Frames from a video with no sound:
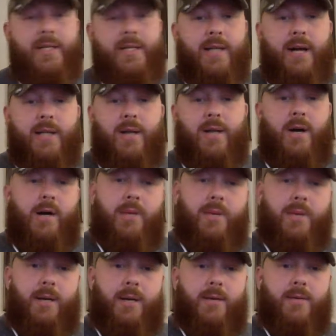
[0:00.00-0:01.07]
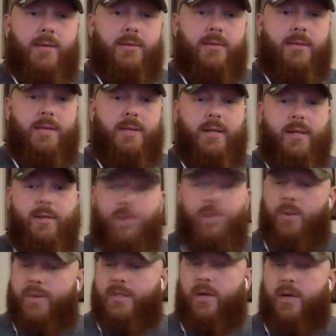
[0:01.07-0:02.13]
talk about, what we
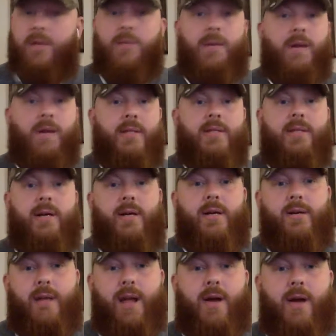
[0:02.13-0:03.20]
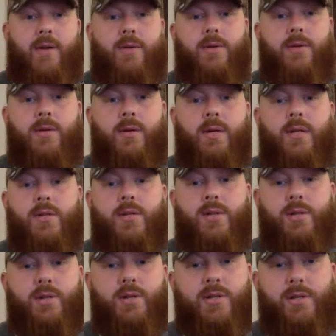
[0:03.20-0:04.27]
talked about is there now. So there's
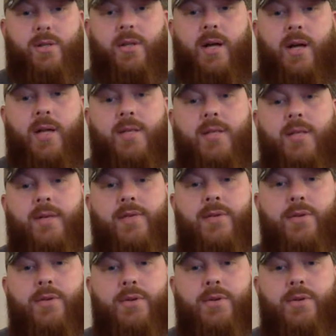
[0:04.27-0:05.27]
still a lot of stuff to do.